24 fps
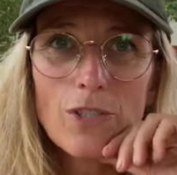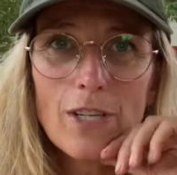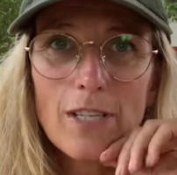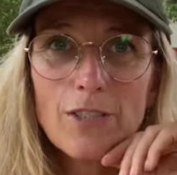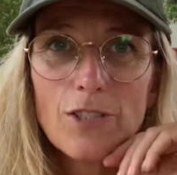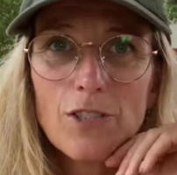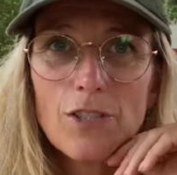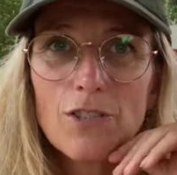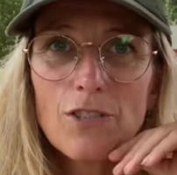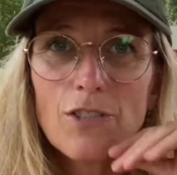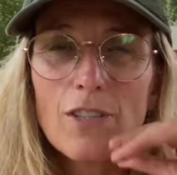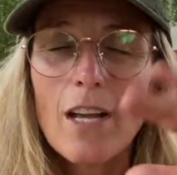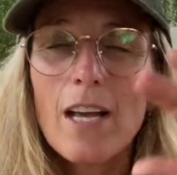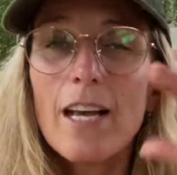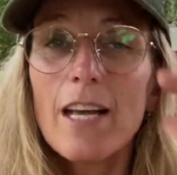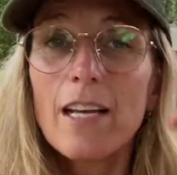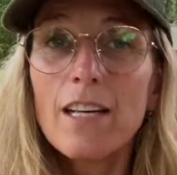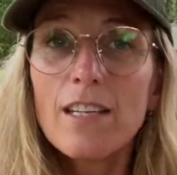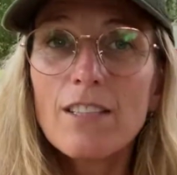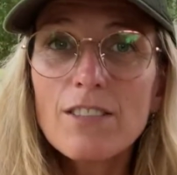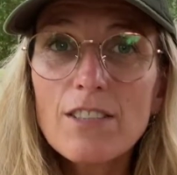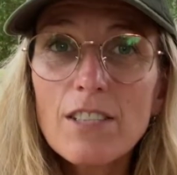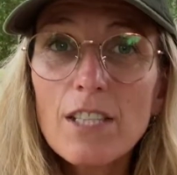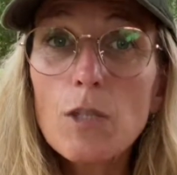and just
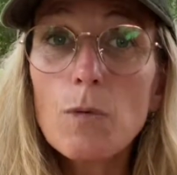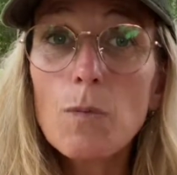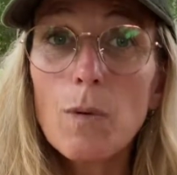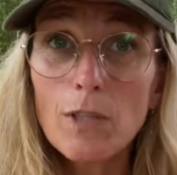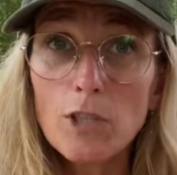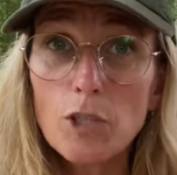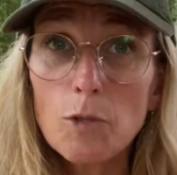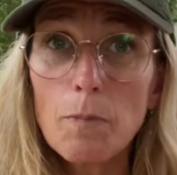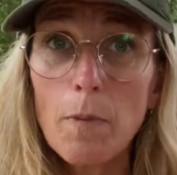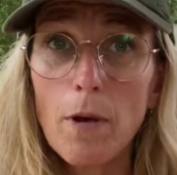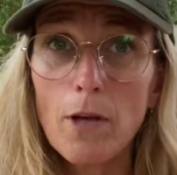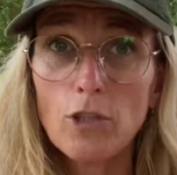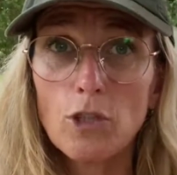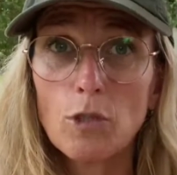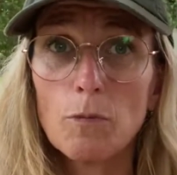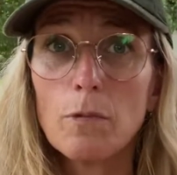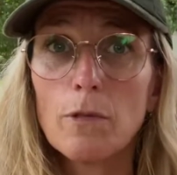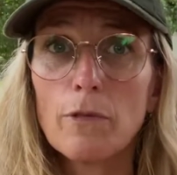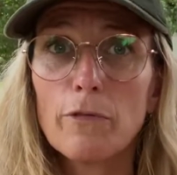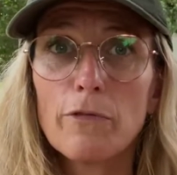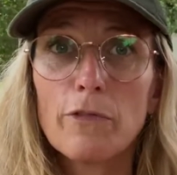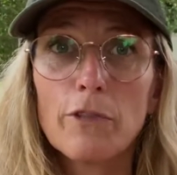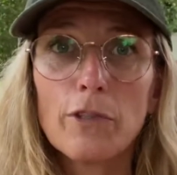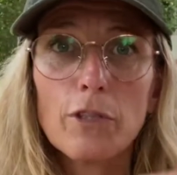see what's
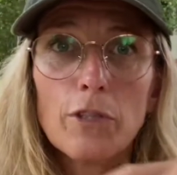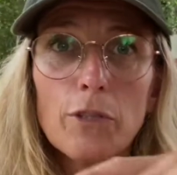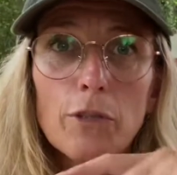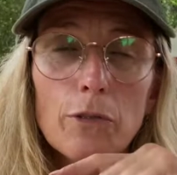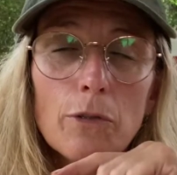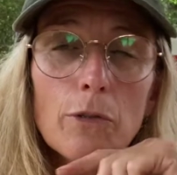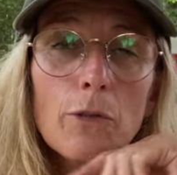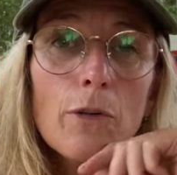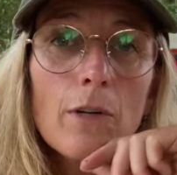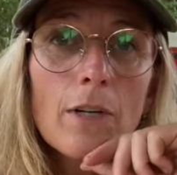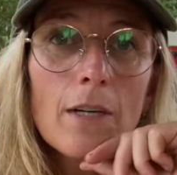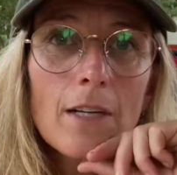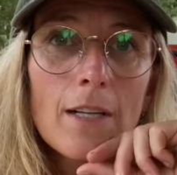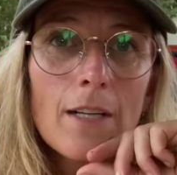possible for you.